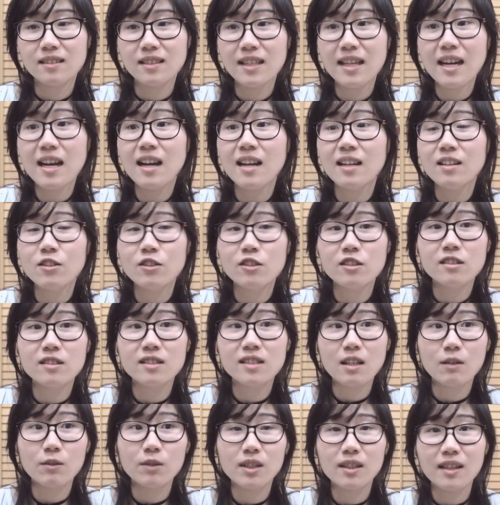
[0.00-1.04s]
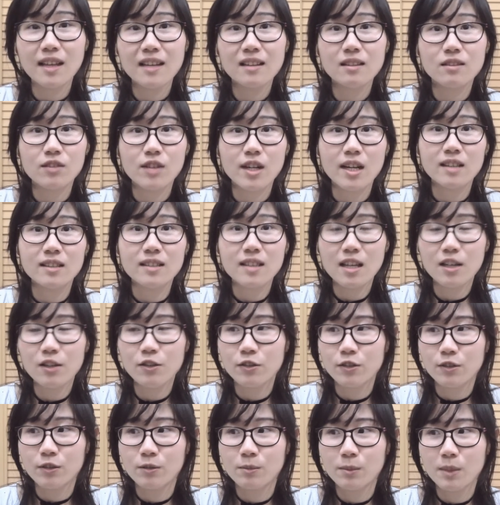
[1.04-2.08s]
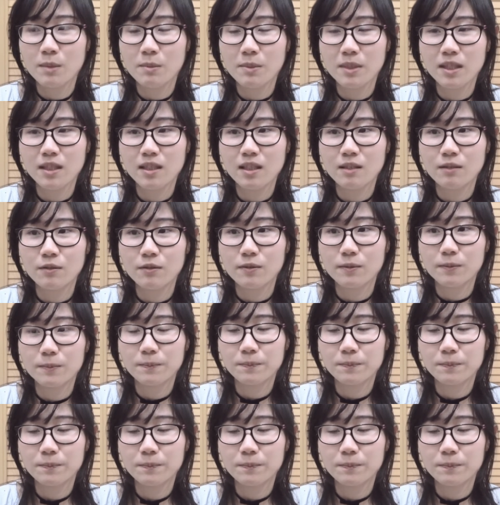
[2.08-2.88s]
yeah, I don't know, stuck with that dress. I don't know, maybe if